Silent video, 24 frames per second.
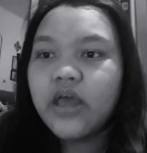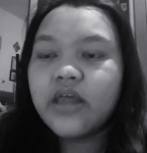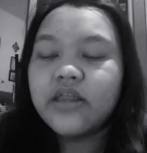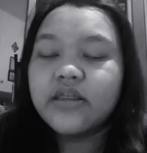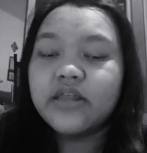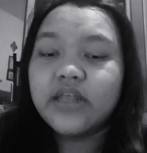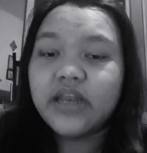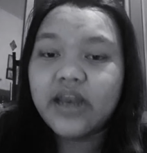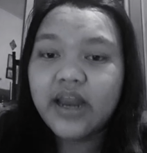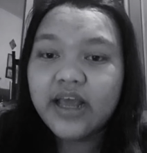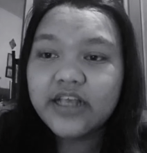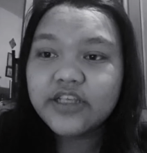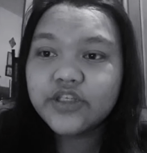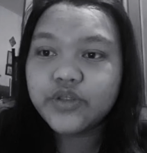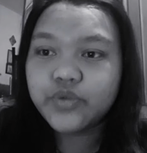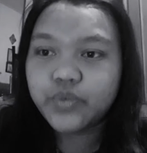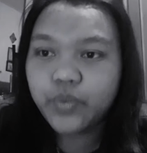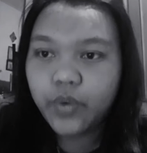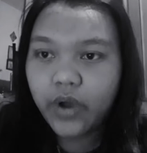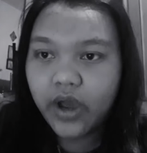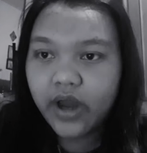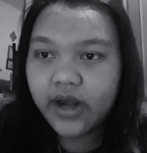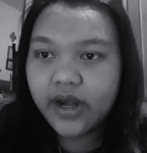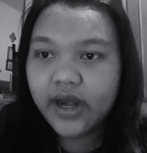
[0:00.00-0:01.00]
The next
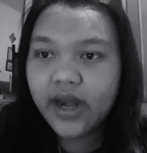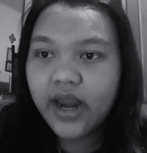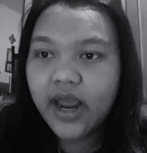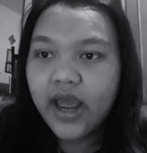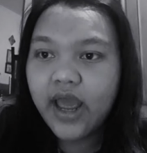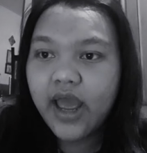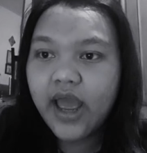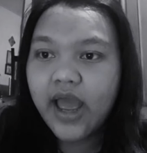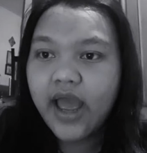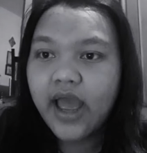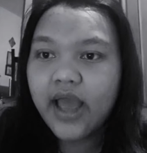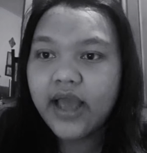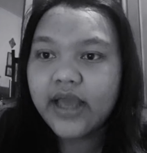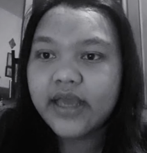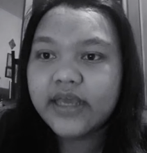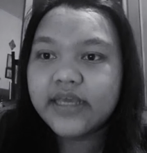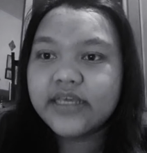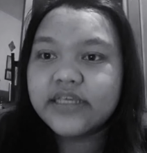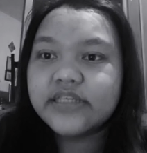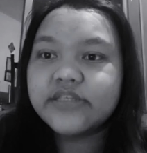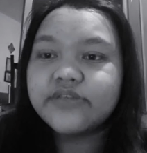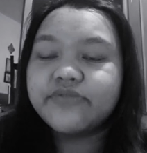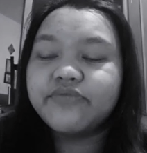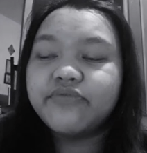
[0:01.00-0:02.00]
one
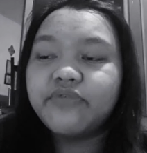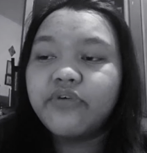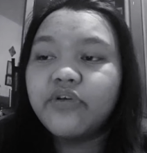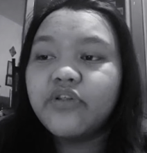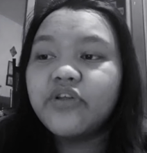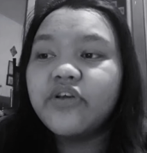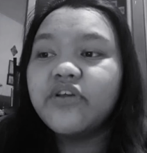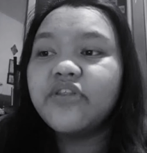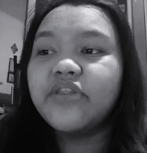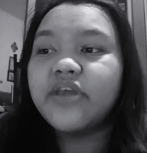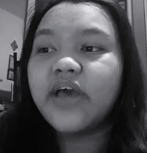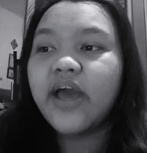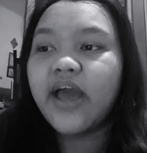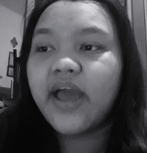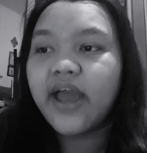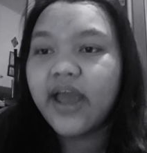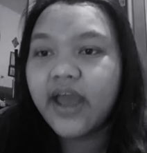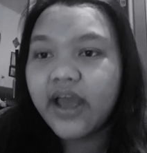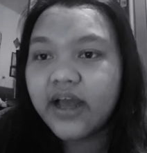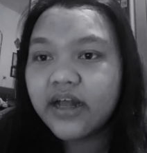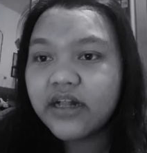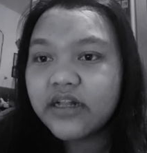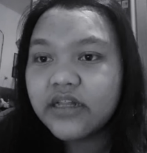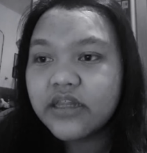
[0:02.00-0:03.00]
is follow the
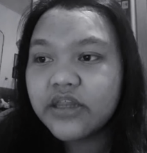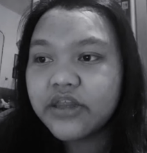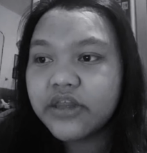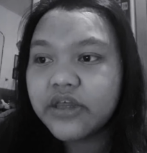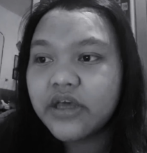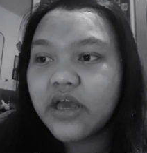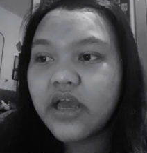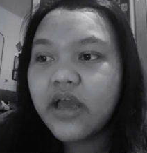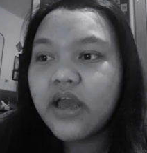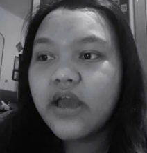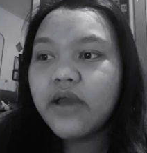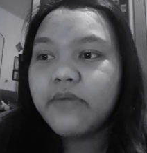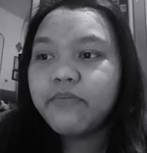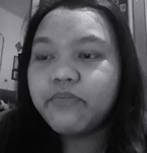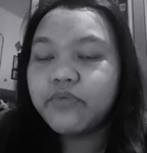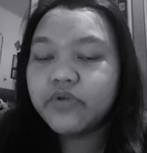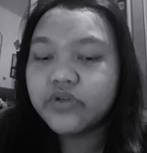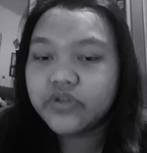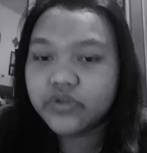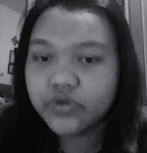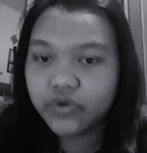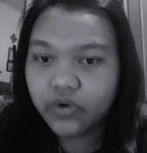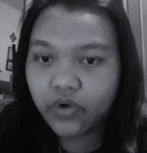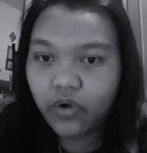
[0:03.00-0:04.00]
health
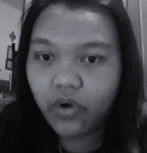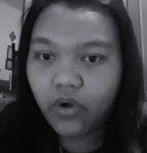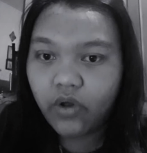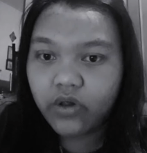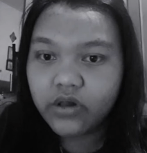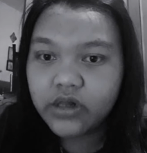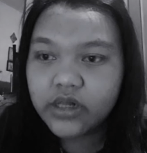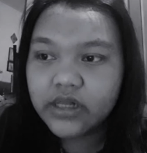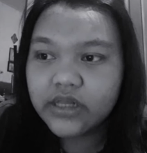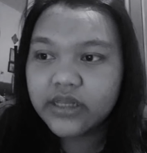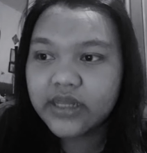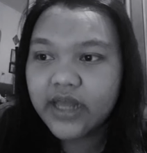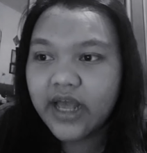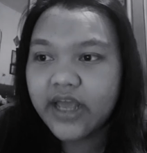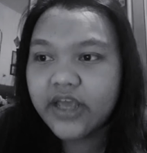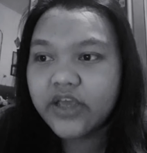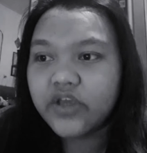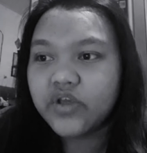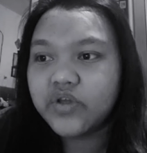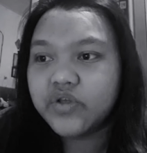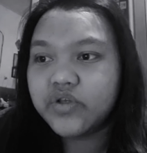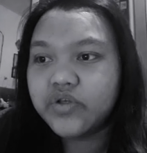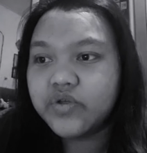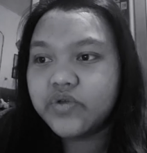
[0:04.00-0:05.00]
protocol, like
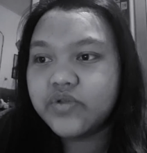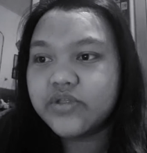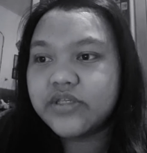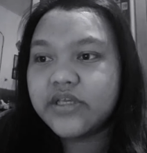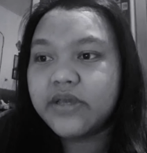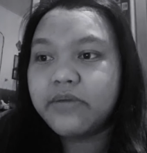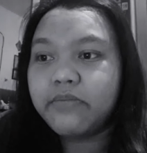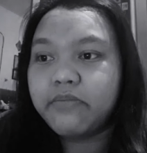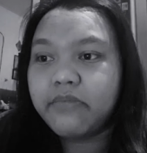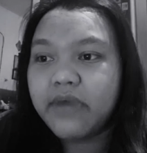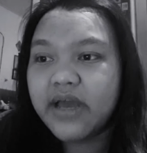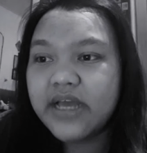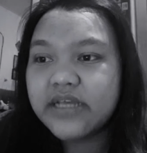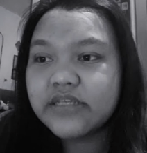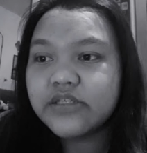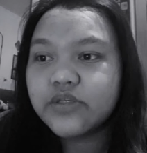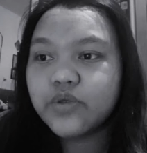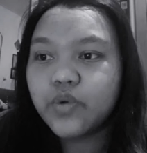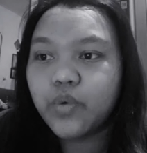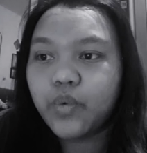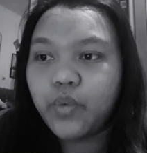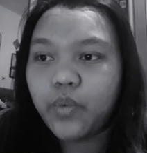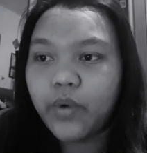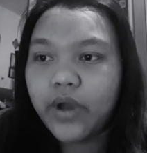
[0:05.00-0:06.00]
using
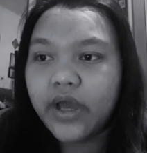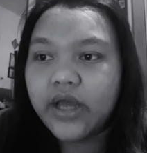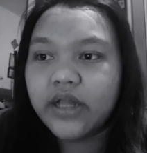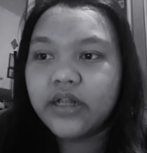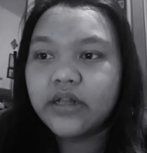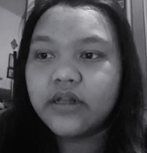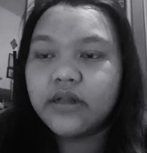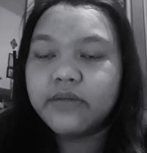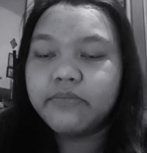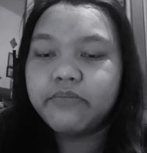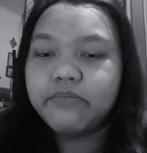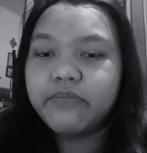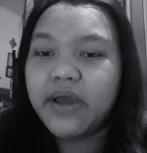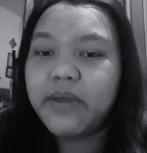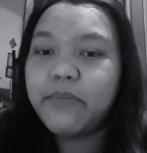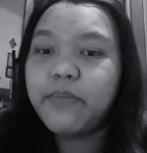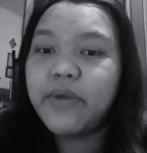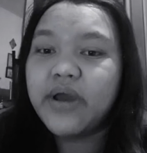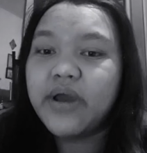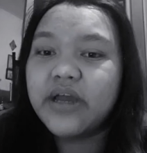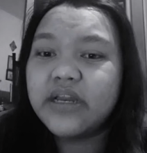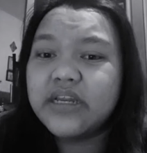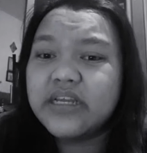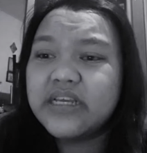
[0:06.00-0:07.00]
mask while my
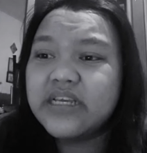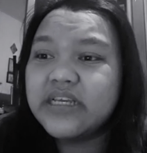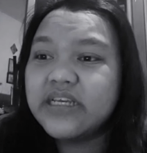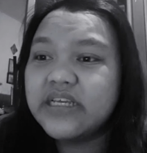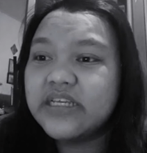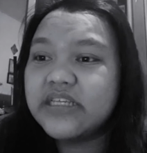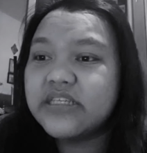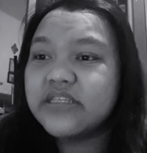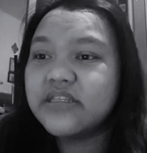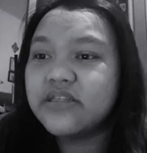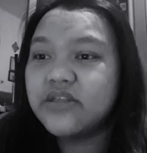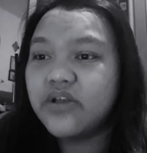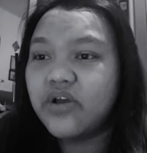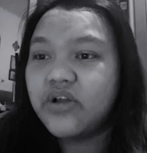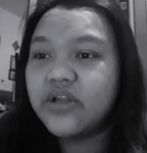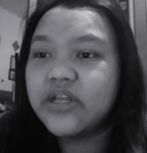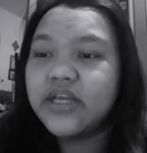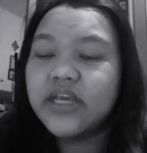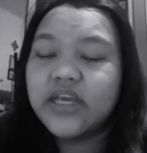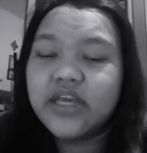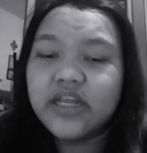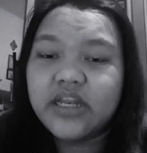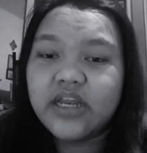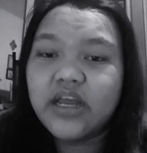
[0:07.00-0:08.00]
body is not
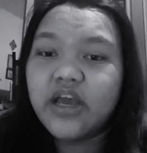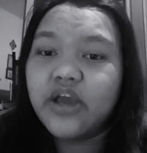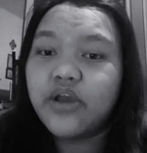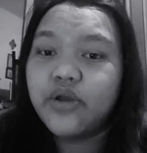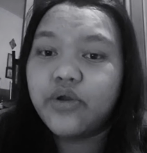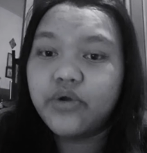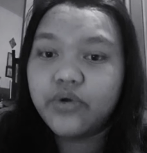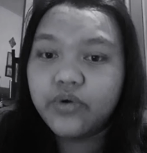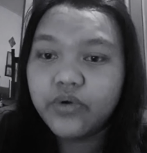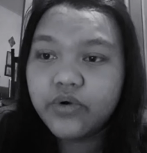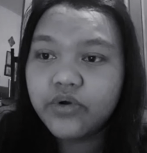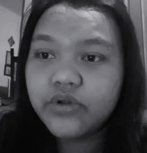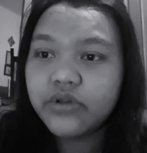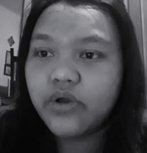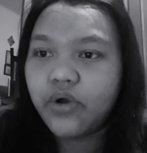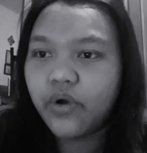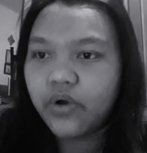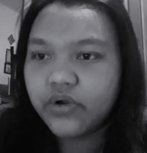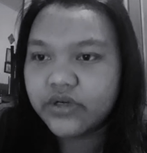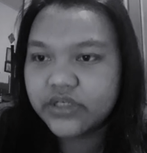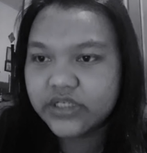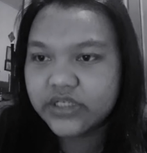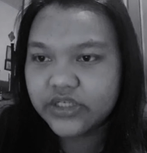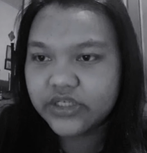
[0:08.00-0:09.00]
in a good
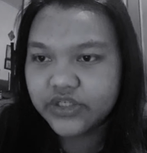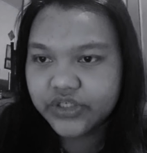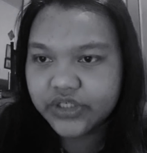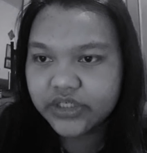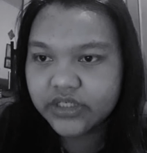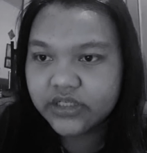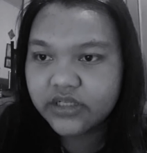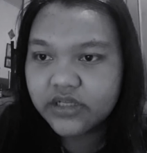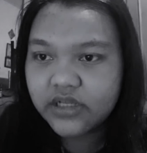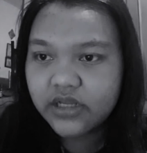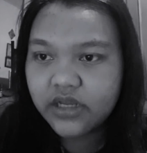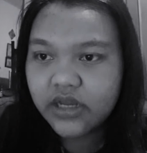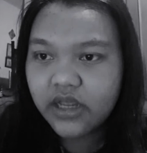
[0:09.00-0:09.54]
condition,